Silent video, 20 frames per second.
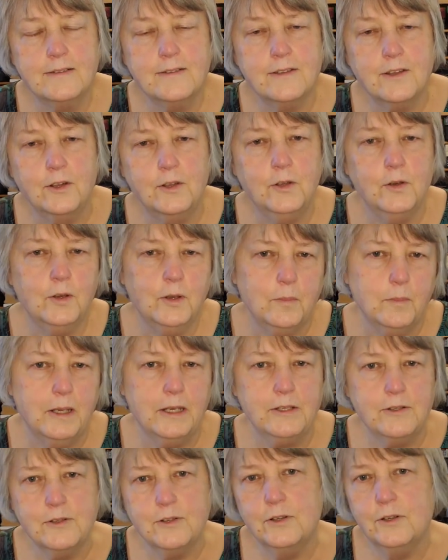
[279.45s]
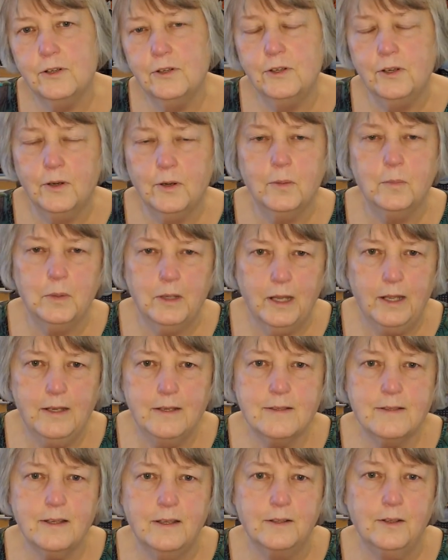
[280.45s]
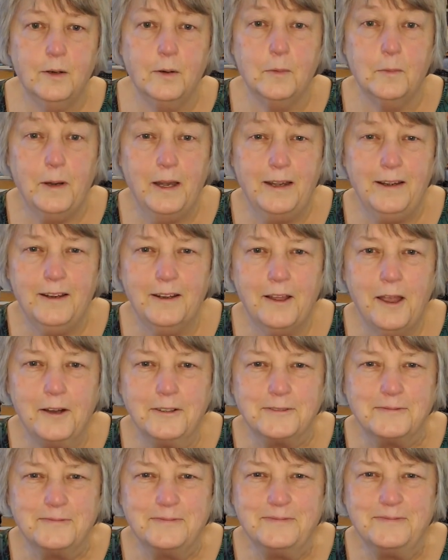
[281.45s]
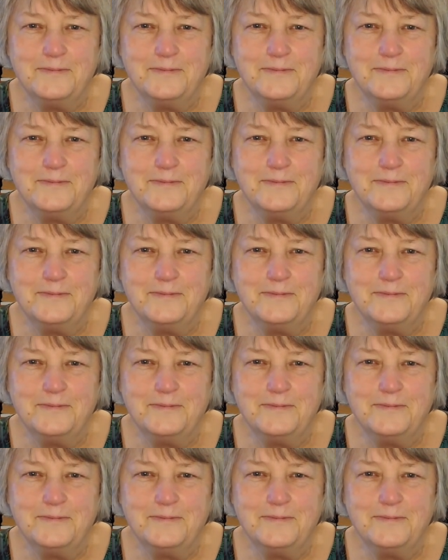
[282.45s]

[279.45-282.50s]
so you can make sure you're in place and you're ready to go.